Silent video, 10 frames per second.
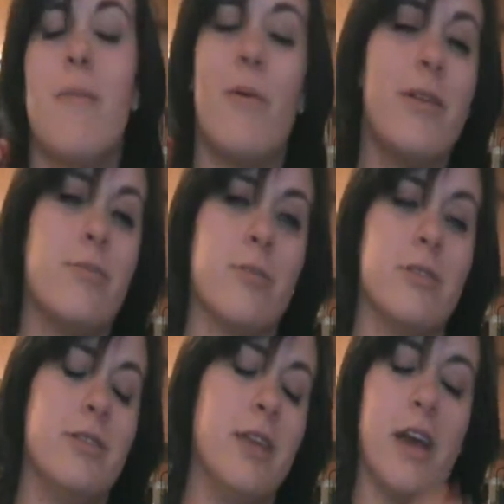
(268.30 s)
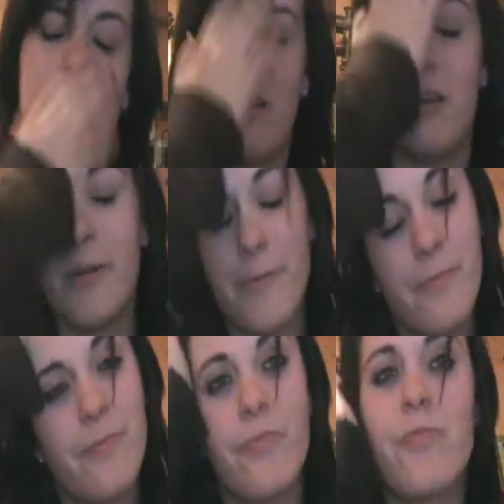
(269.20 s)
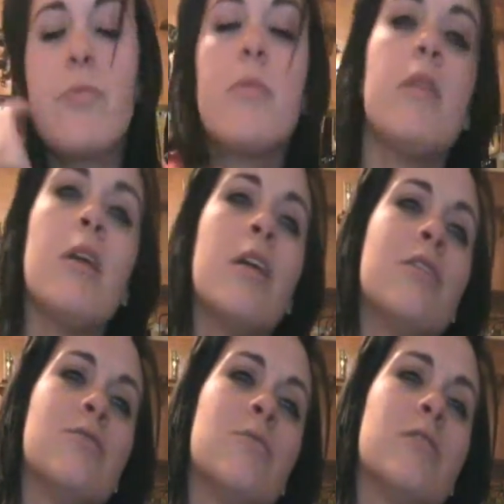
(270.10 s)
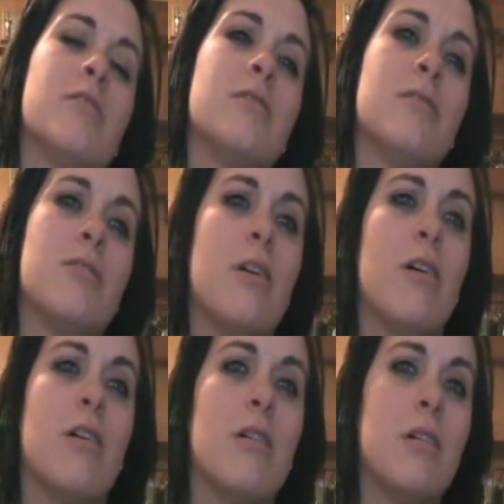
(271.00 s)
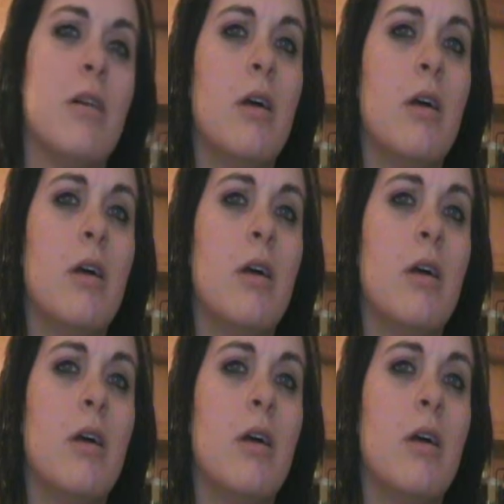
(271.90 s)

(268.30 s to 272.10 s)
But Wayne's World, yeah. I just want this guitar.